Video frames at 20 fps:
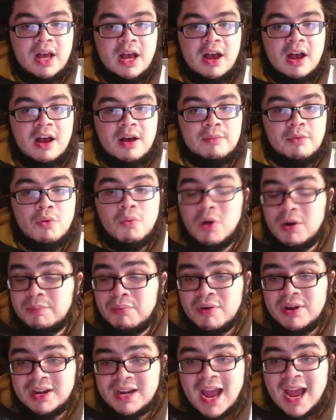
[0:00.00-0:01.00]

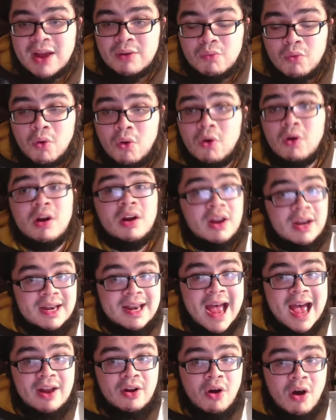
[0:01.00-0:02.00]
1.9 WAR,
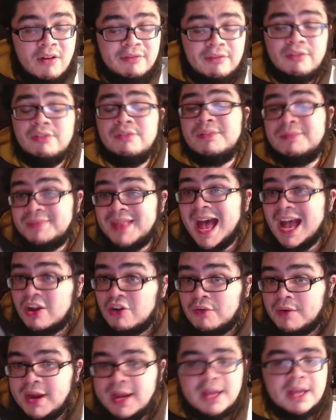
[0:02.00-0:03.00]
not awful, not
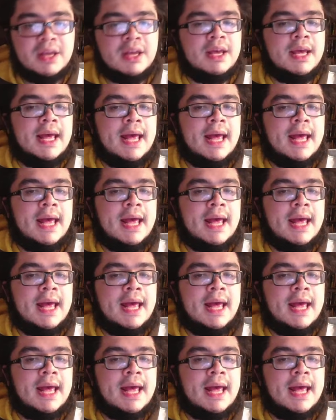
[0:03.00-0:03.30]
great.